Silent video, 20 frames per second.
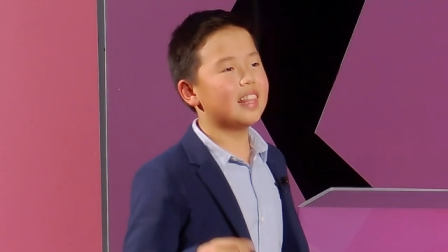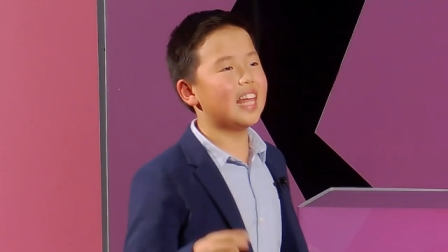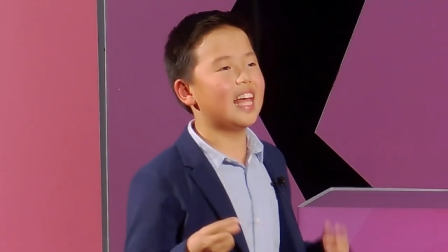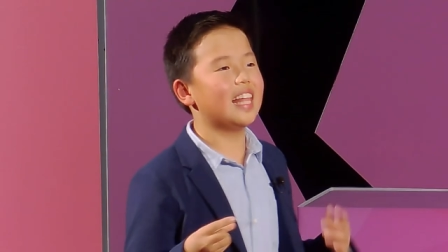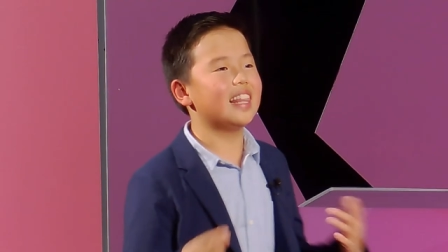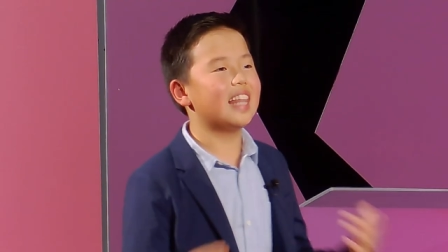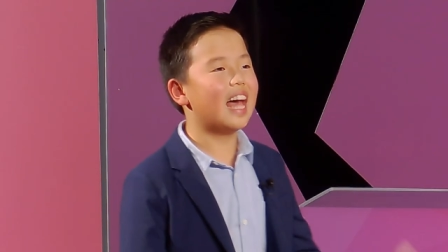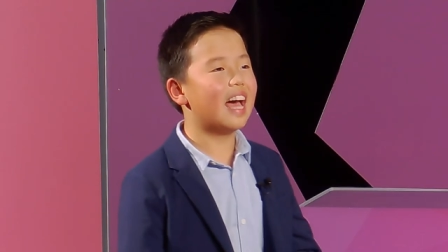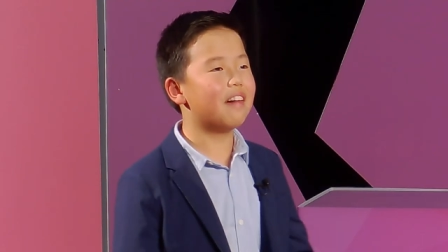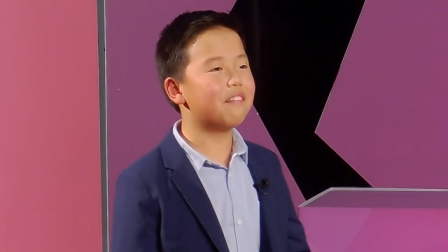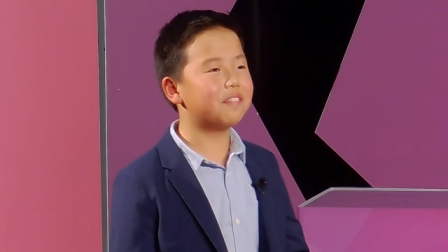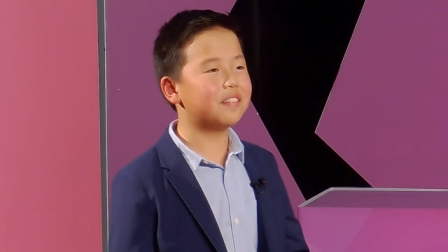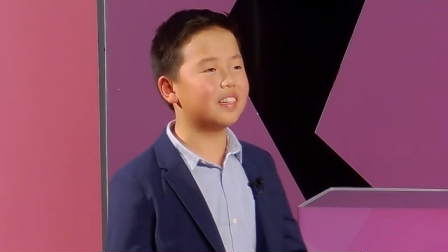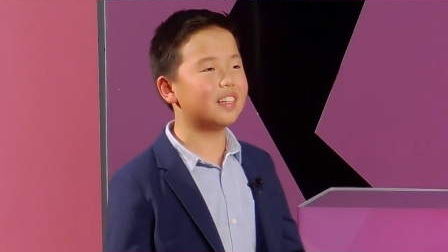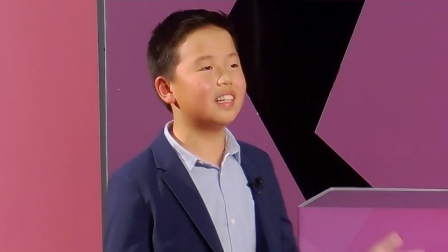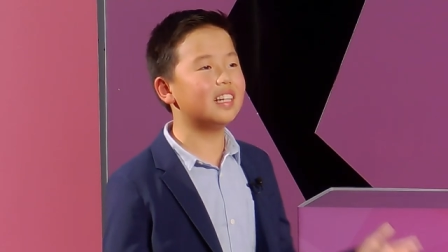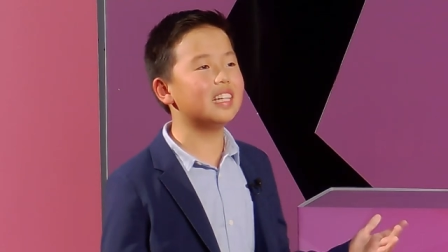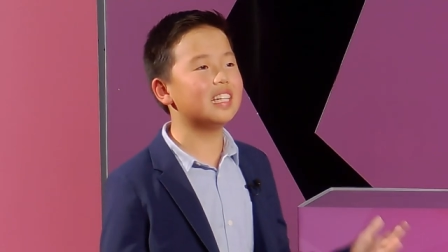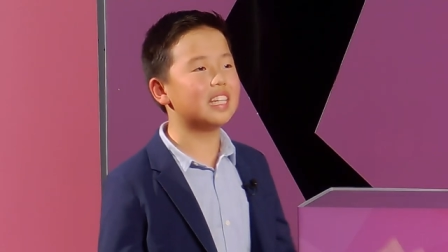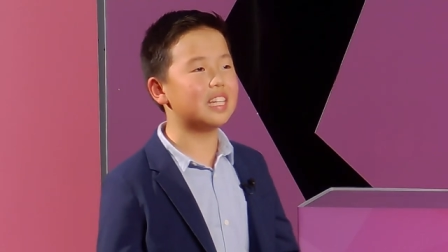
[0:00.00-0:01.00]
that
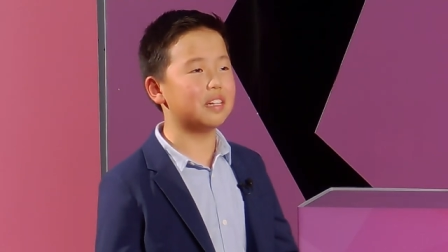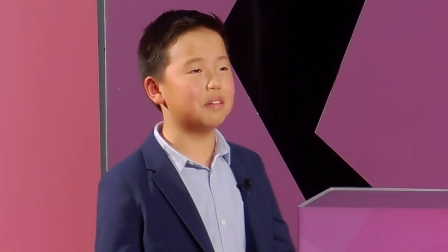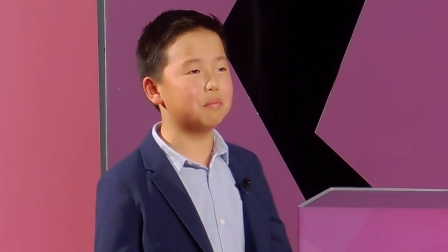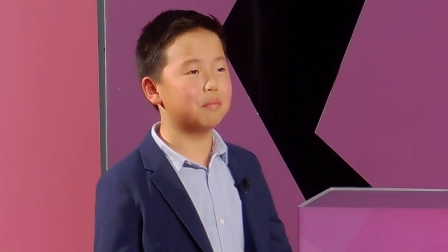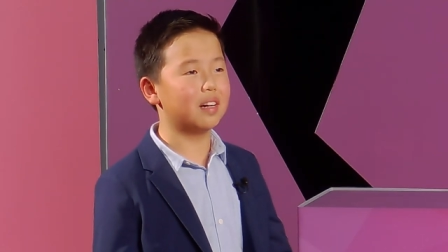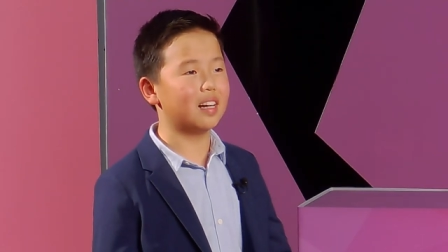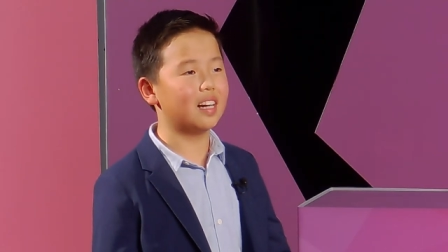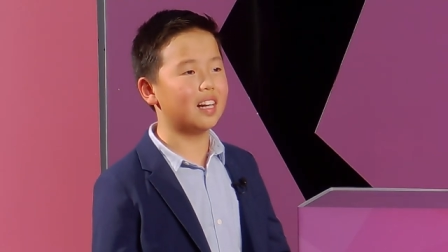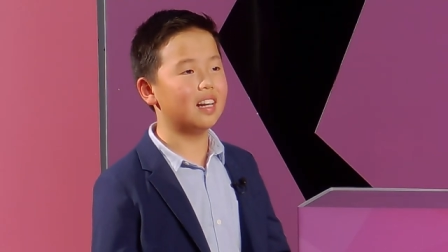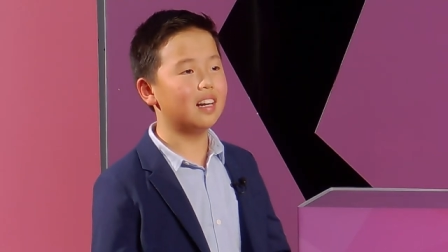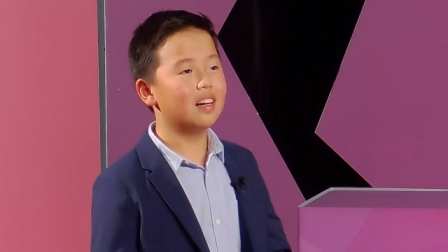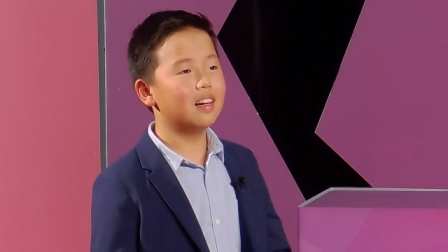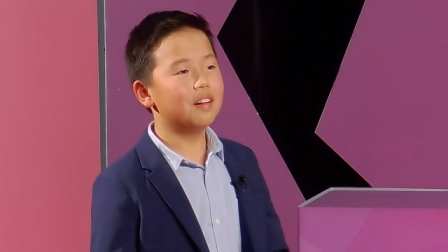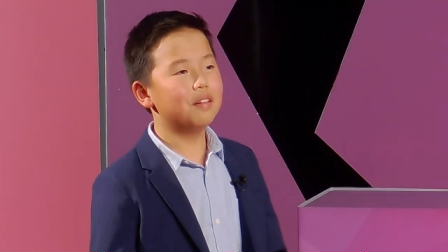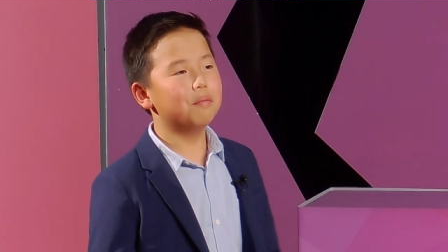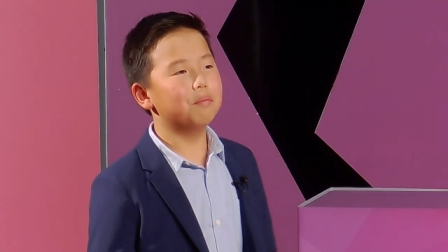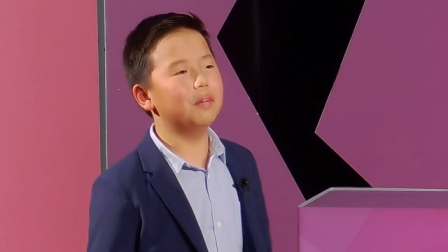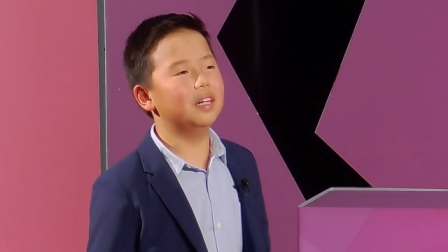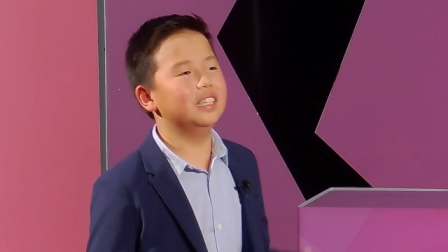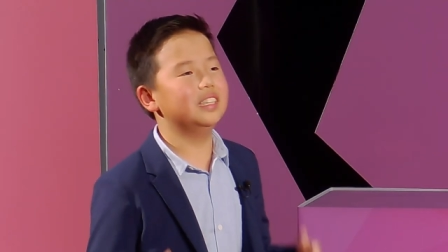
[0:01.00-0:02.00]
laughter and humor
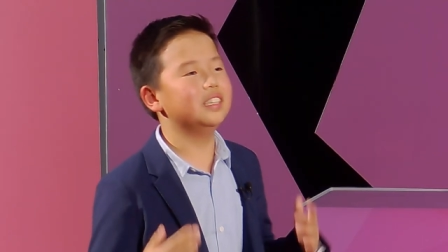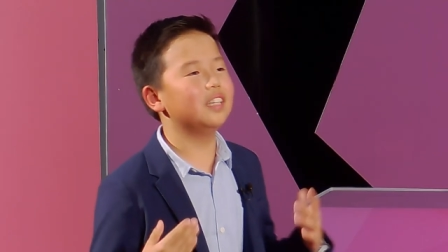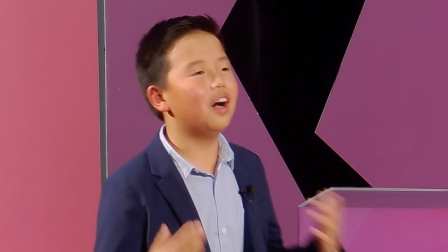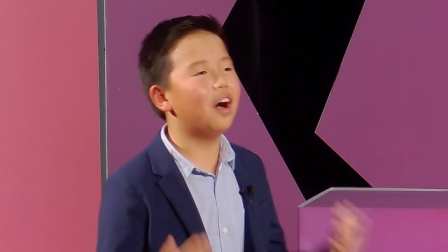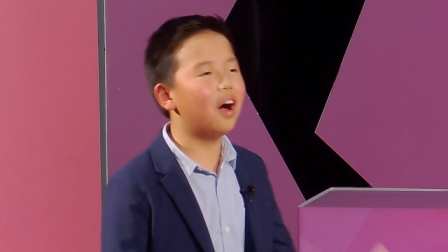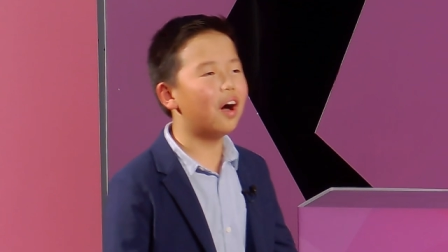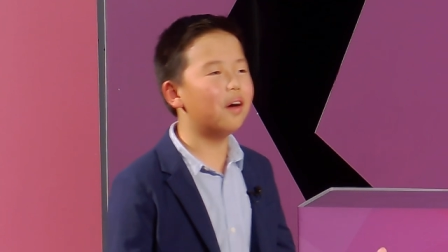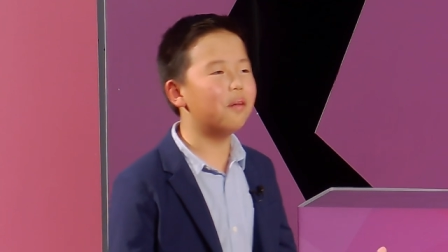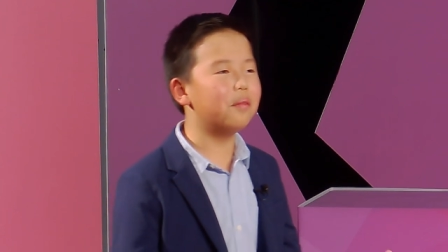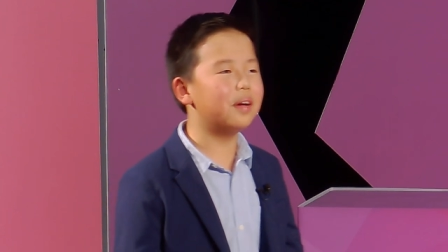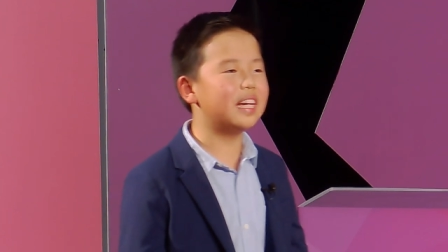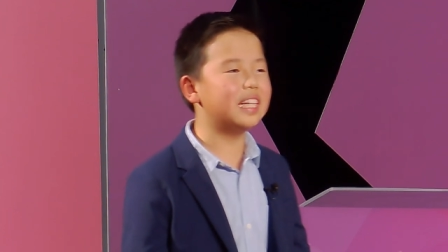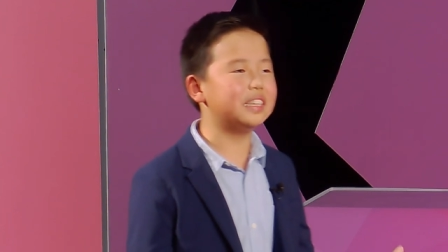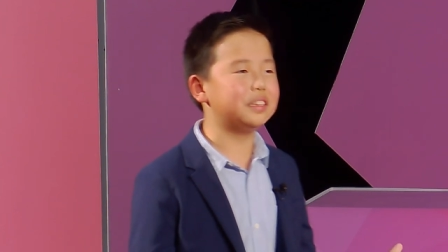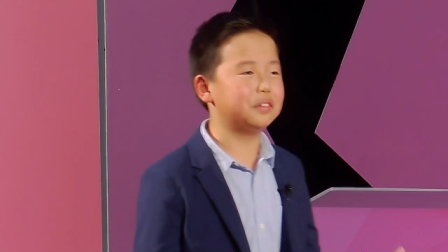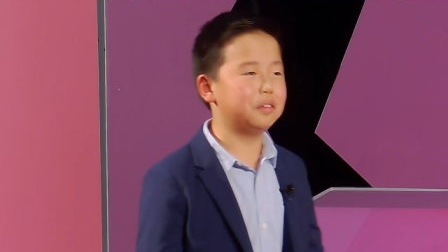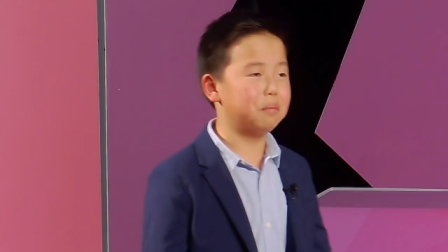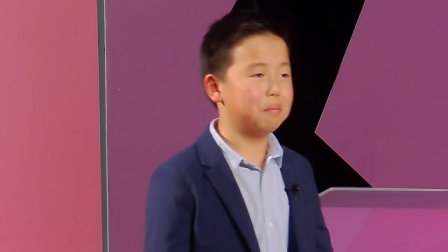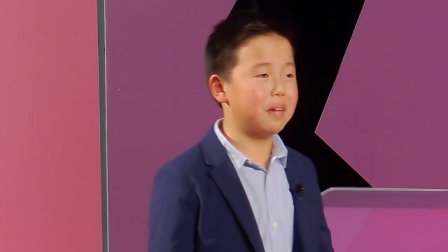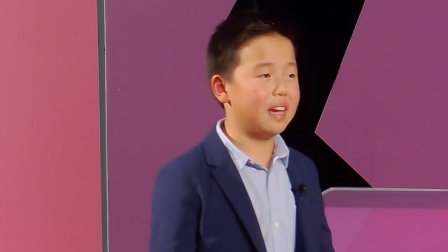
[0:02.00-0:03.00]
must
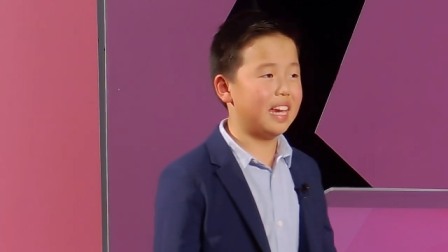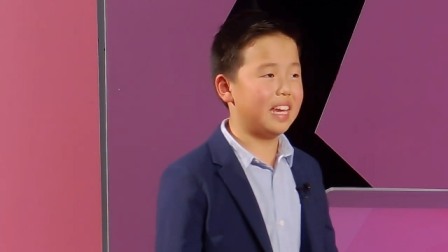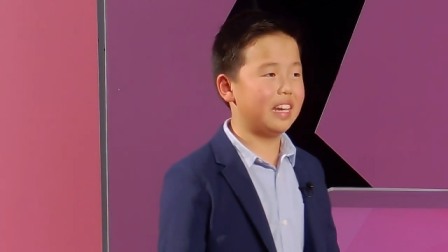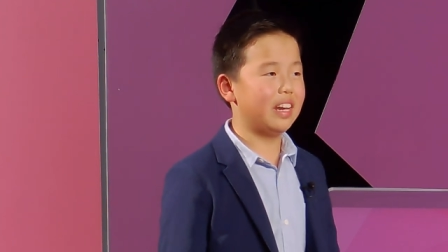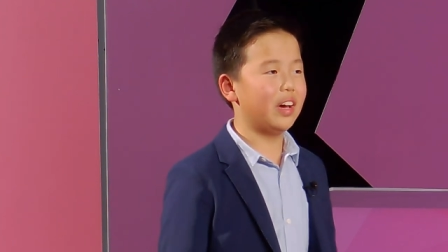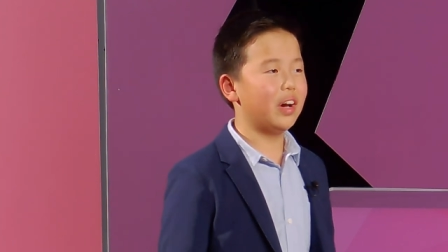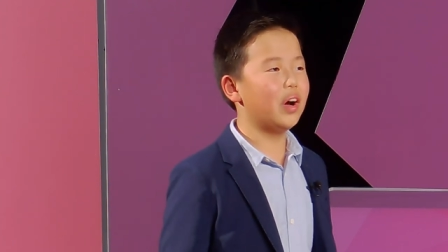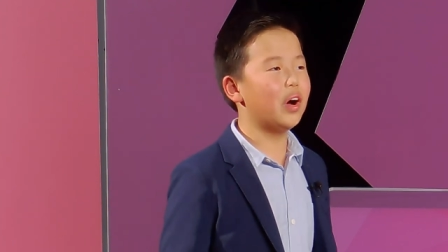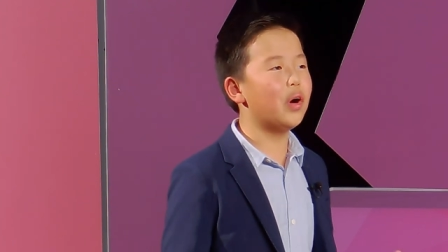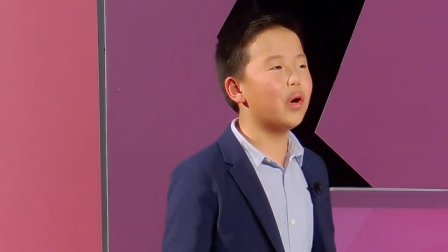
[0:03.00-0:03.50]
always remain